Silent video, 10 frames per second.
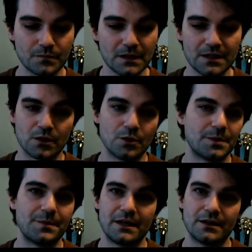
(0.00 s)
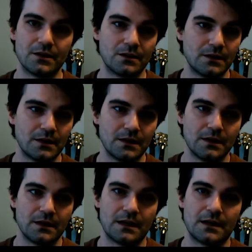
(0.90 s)
Globe and Mail,
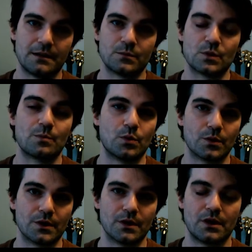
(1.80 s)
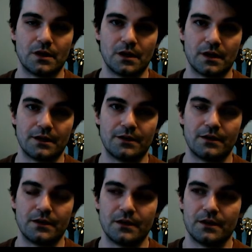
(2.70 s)
report on
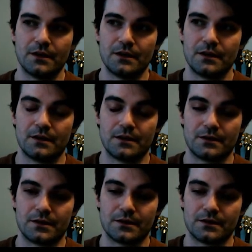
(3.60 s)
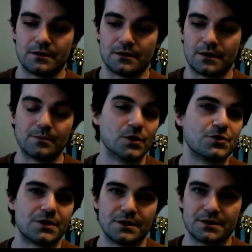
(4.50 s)
the
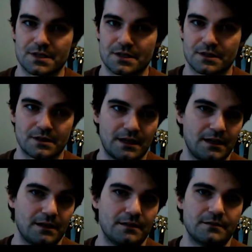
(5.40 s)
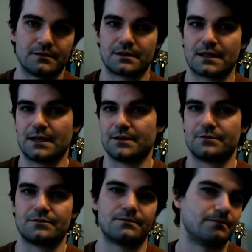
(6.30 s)
emergence and kind
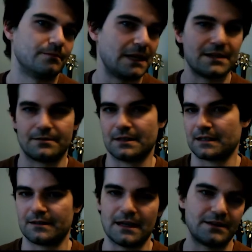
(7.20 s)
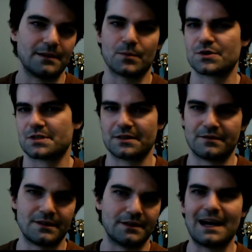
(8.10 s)
of like, yeah, the emergence of
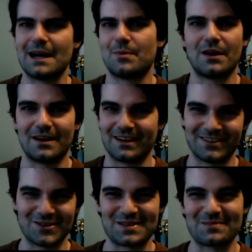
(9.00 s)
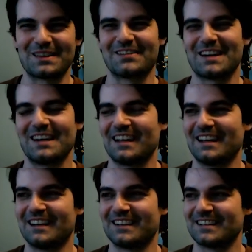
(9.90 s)
the iPod or something, right?
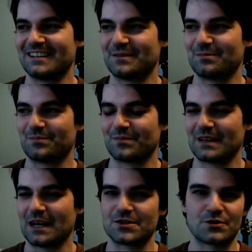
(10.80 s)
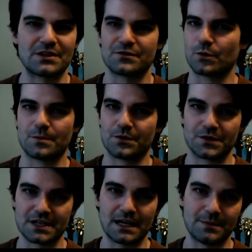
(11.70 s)
And how it's transformed over
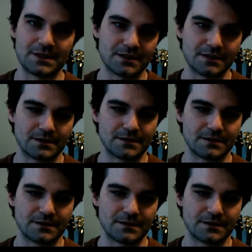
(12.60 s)
time into